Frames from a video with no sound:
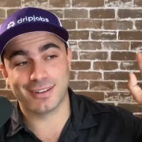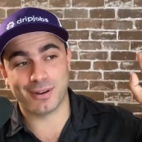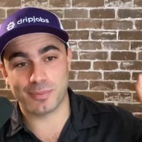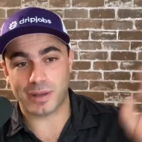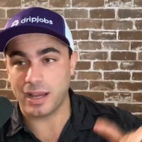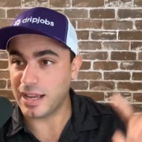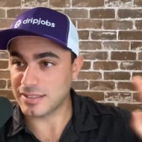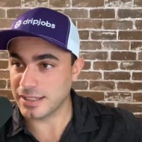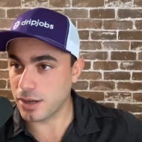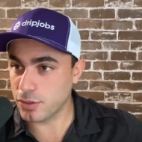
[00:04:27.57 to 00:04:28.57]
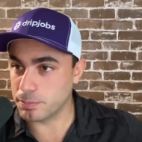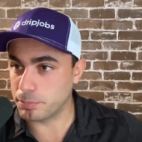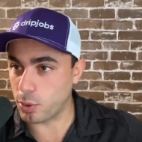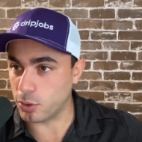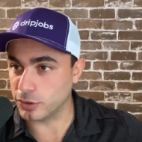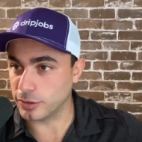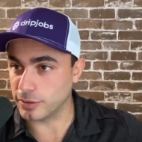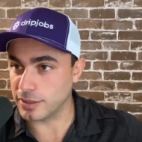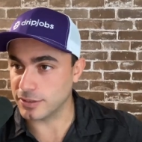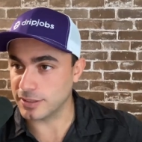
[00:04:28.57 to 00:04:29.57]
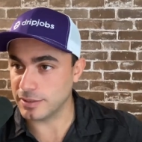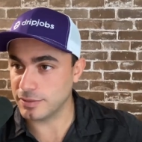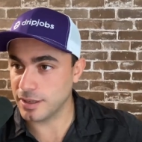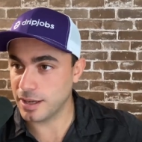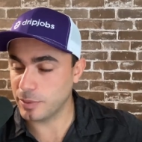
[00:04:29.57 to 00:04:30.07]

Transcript: um, I see another bolt on the ground, Steve.